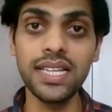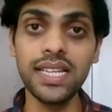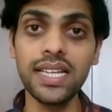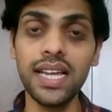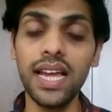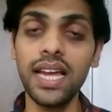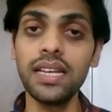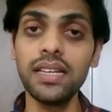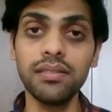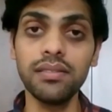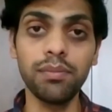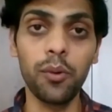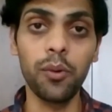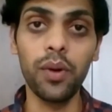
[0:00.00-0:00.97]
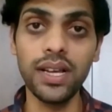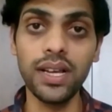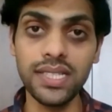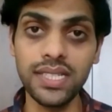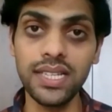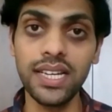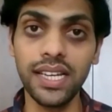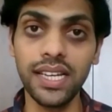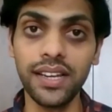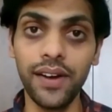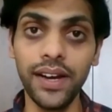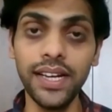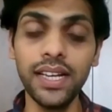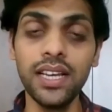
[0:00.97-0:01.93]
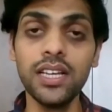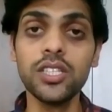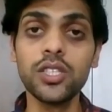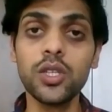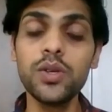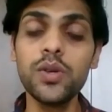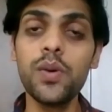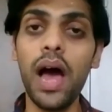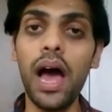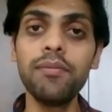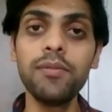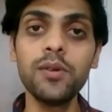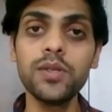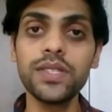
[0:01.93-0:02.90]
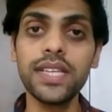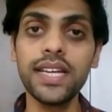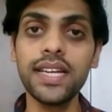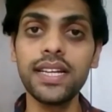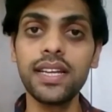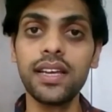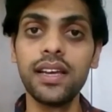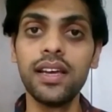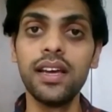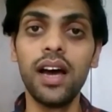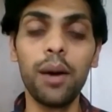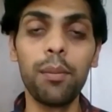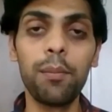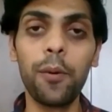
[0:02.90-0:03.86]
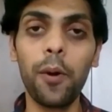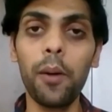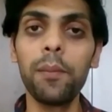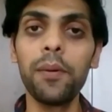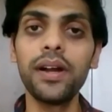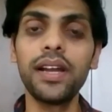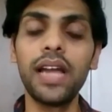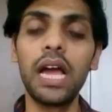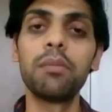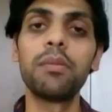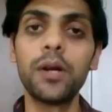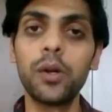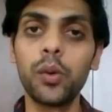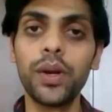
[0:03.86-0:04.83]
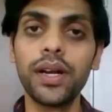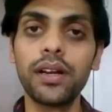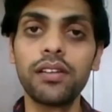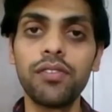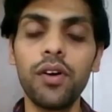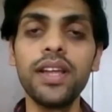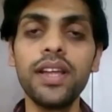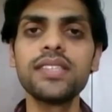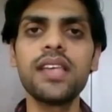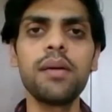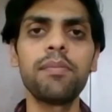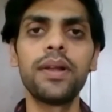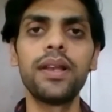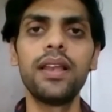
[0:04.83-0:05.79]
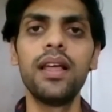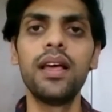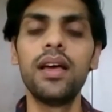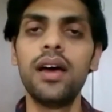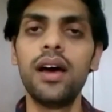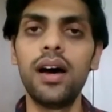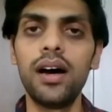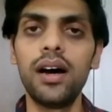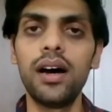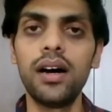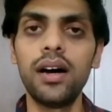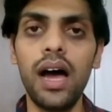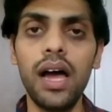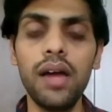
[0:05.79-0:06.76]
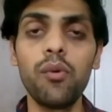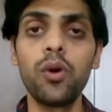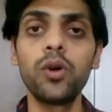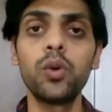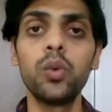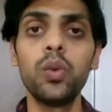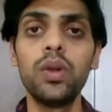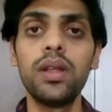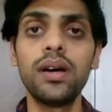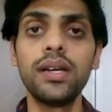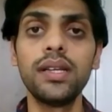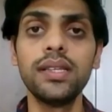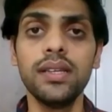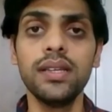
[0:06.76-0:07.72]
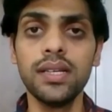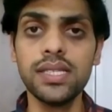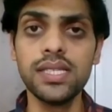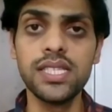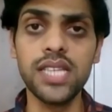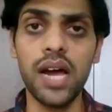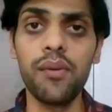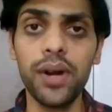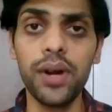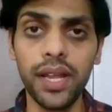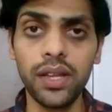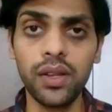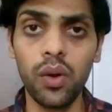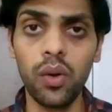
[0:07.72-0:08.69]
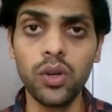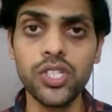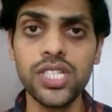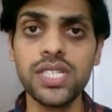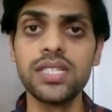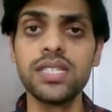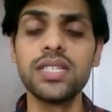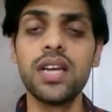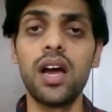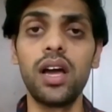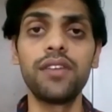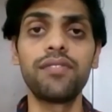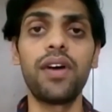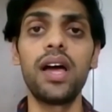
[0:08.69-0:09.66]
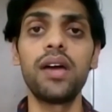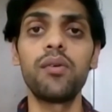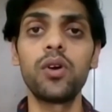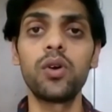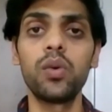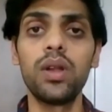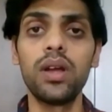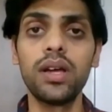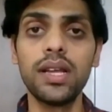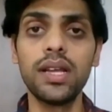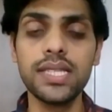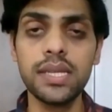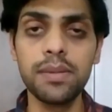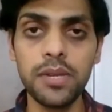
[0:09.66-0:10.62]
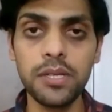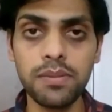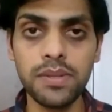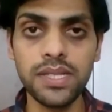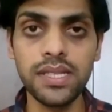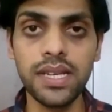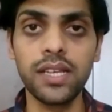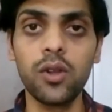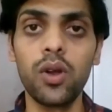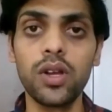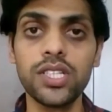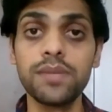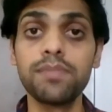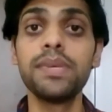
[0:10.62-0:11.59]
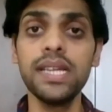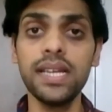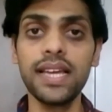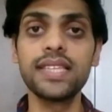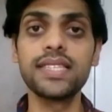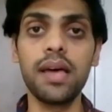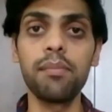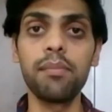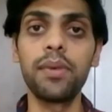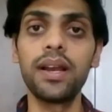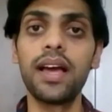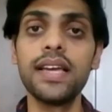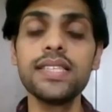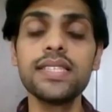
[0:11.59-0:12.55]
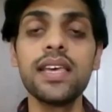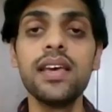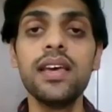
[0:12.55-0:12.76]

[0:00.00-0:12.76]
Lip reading: and procrastinating, right? So you have to set a proper timeline to it. For example, I want to learn Java technology. If I want to learn a C++ technology, being an example, guys,